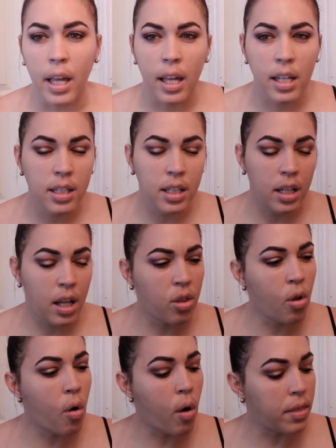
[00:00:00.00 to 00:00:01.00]
Is it?
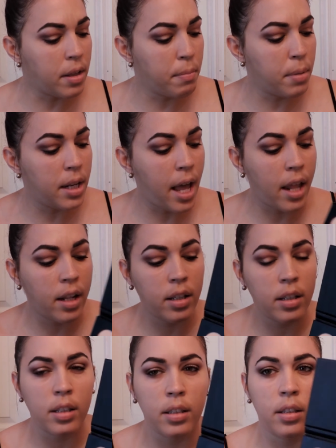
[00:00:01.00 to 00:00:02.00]
No, I think
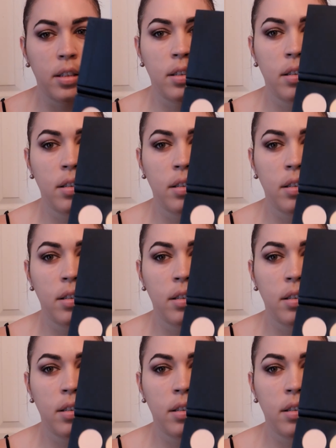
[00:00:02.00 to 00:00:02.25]
banana is